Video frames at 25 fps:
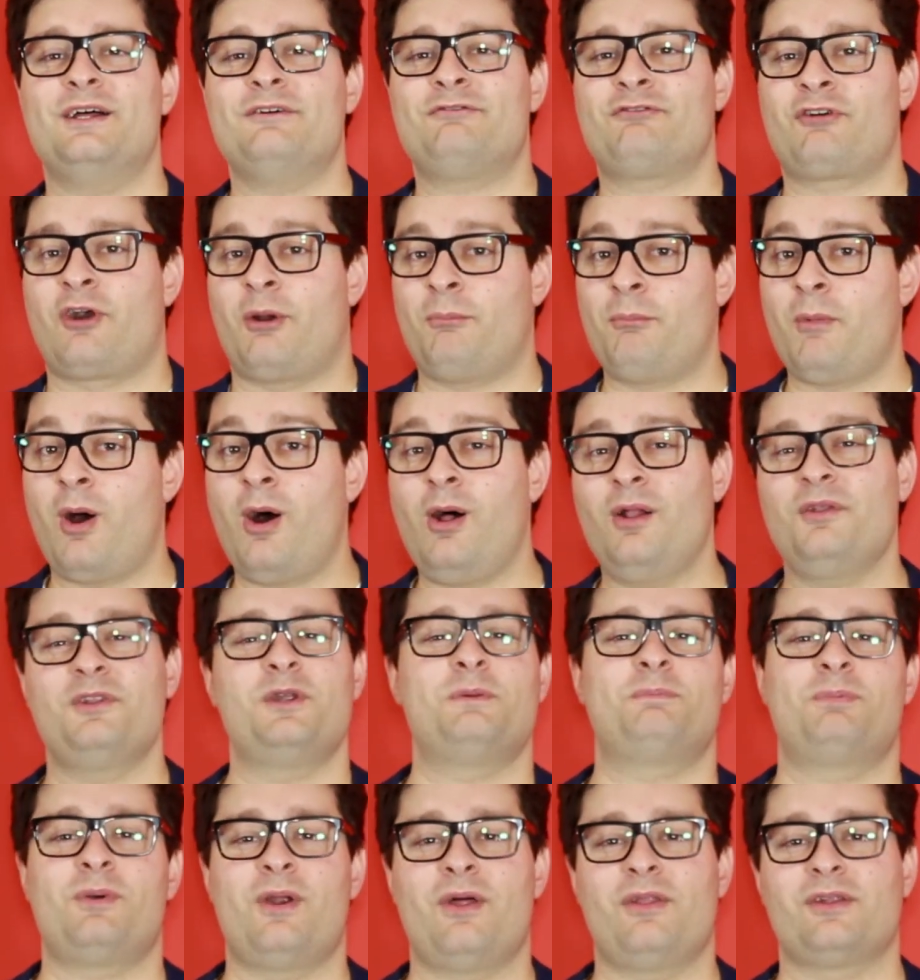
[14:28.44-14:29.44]
from all
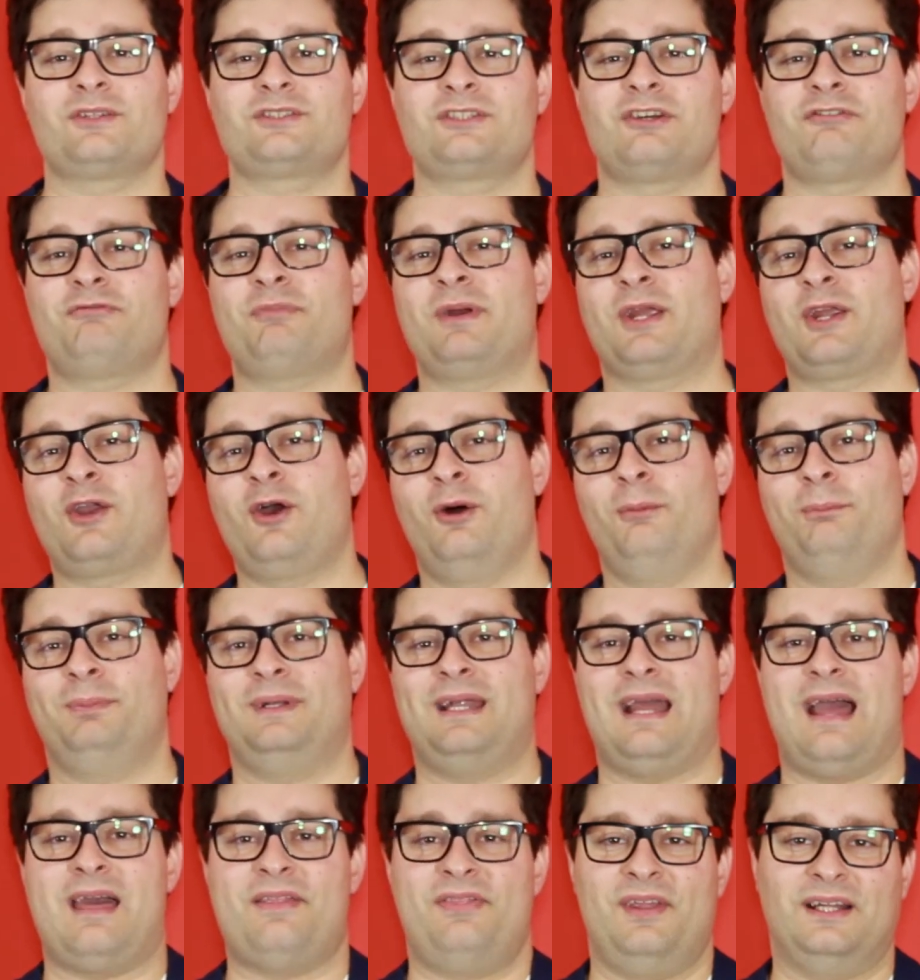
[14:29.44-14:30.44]
the products of my
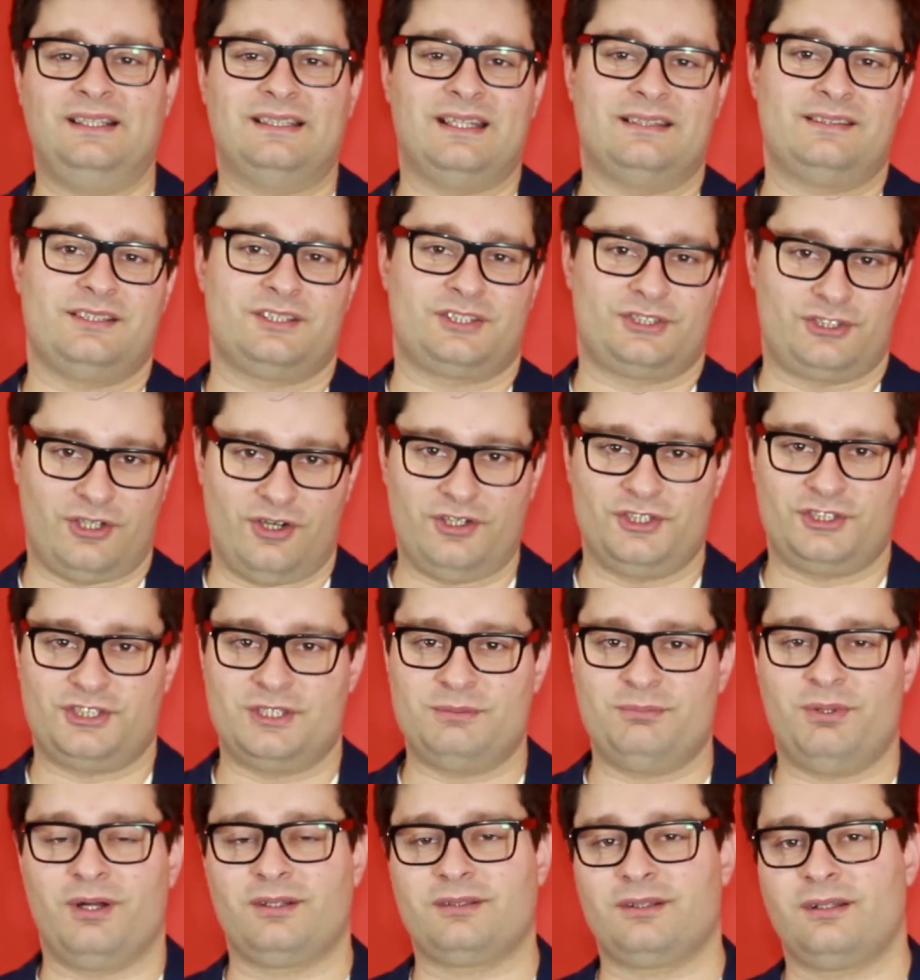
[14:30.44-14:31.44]
company, I think that the
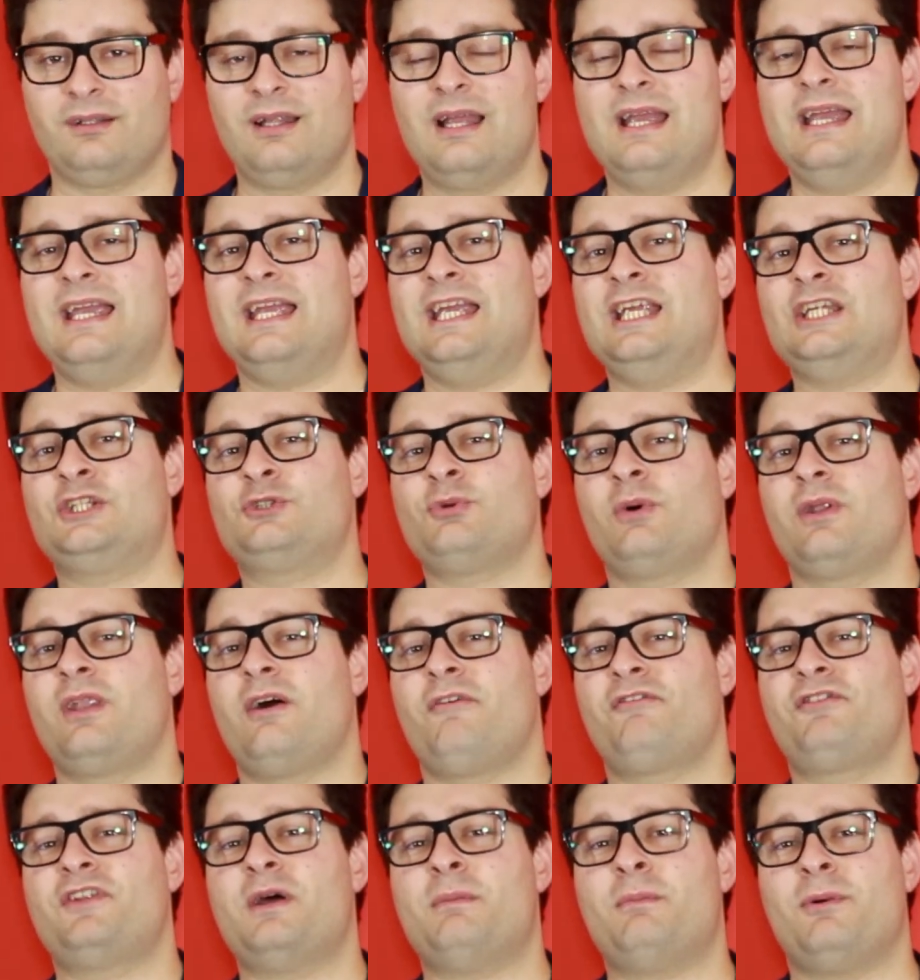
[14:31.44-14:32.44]
Astonishing bottle is one
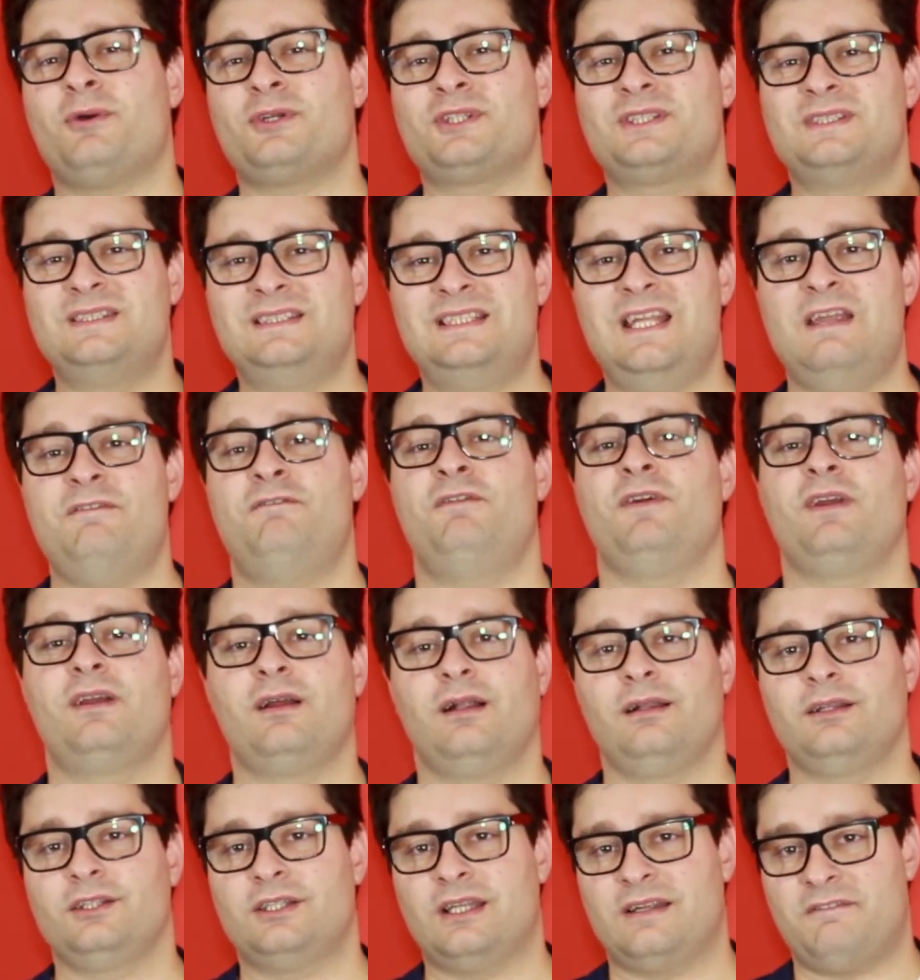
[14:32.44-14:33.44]
of the most
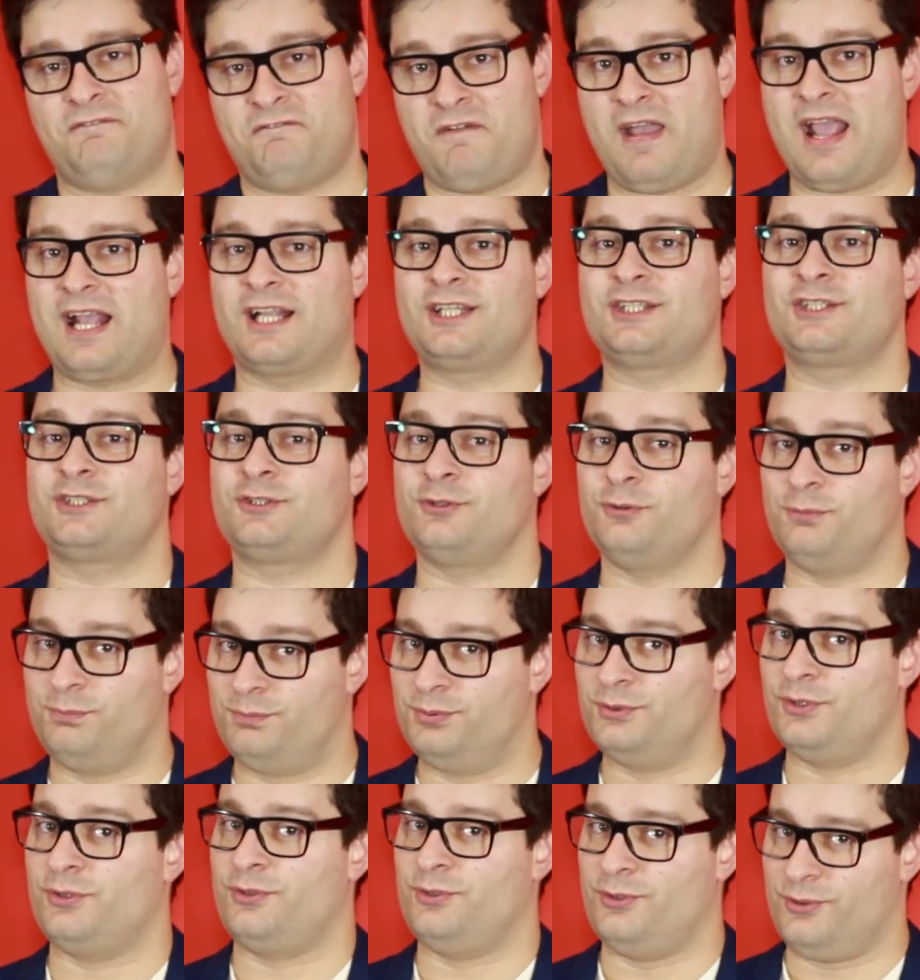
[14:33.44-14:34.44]
difficult effects to
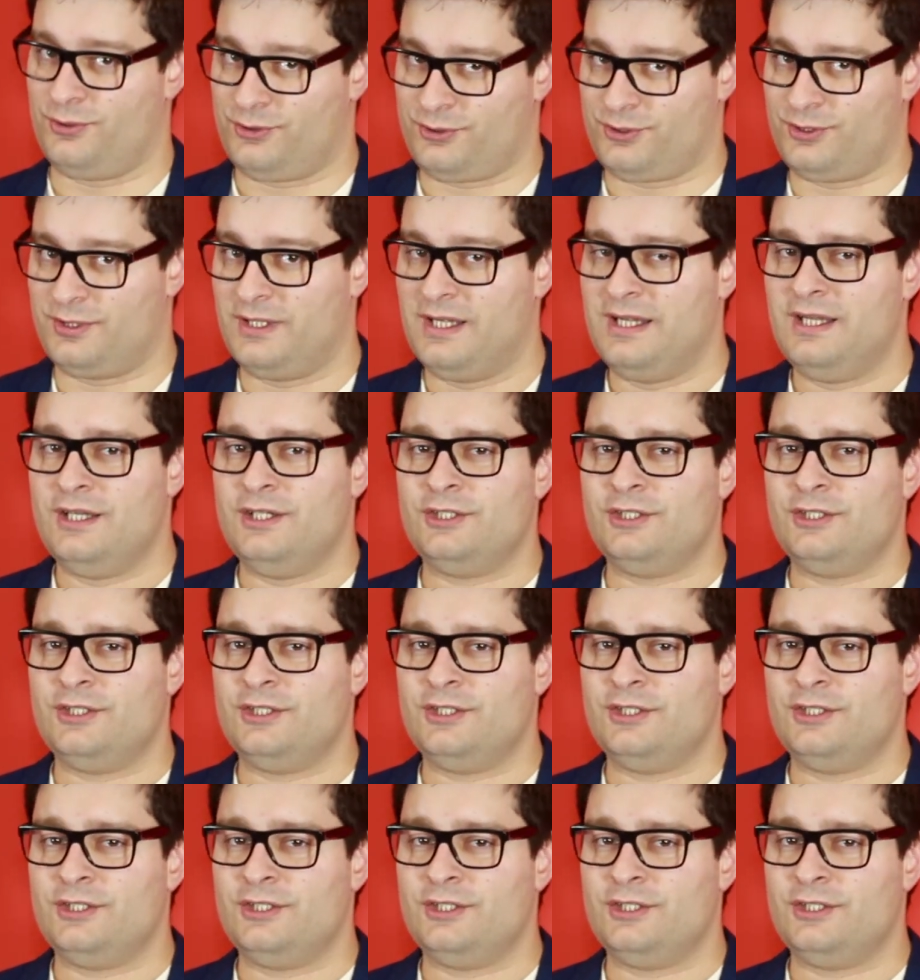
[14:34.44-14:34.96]
produce.